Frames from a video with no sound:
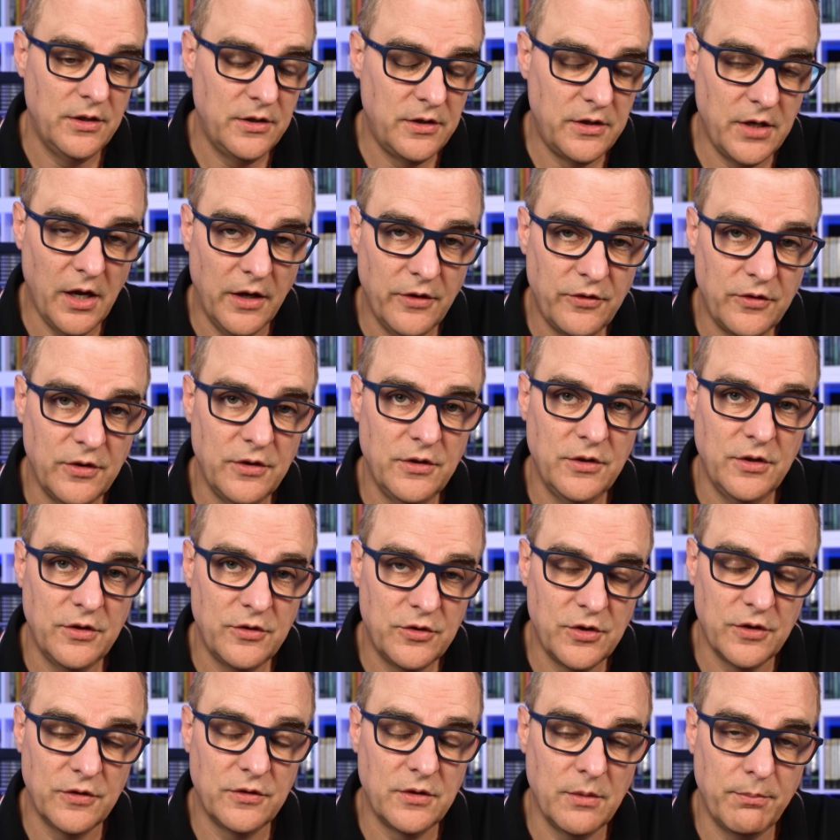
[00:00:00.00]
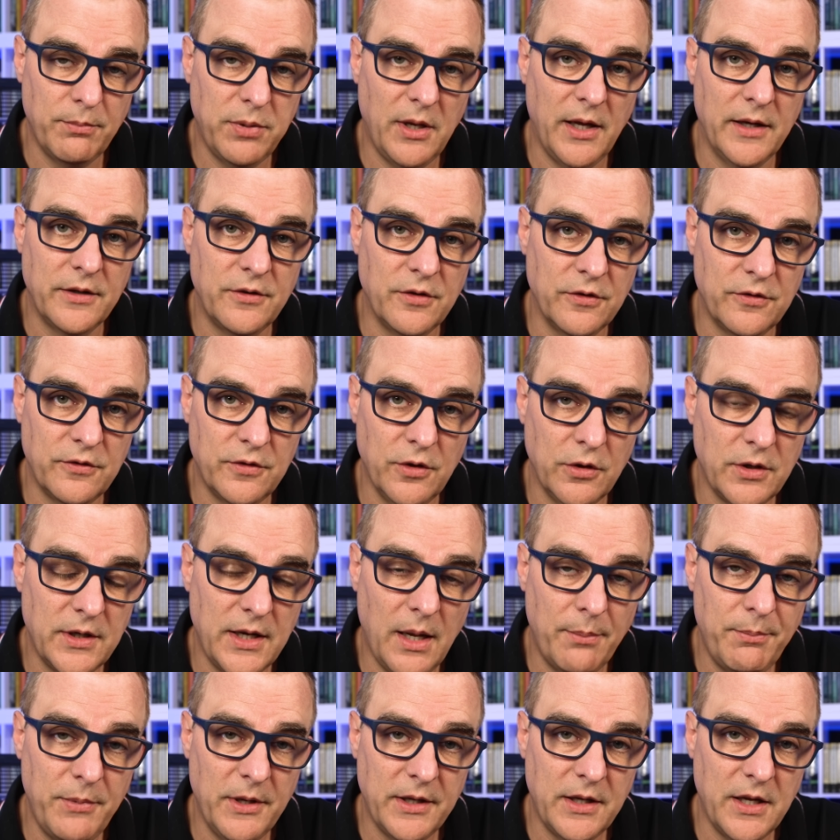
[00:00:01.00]
Doesn't just apply to certain
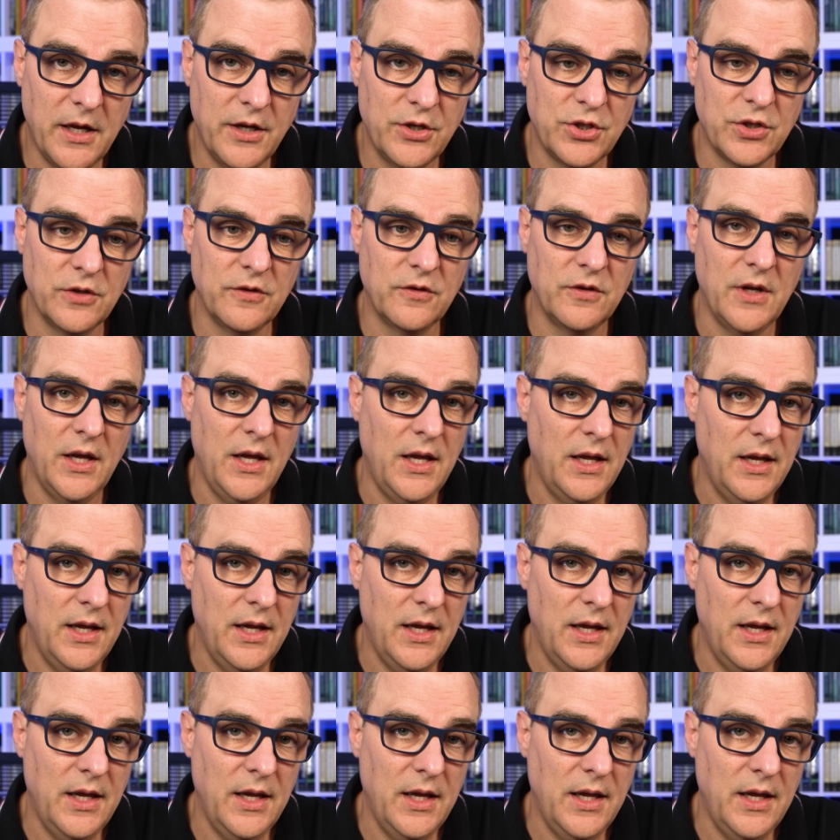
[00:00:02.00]
applications.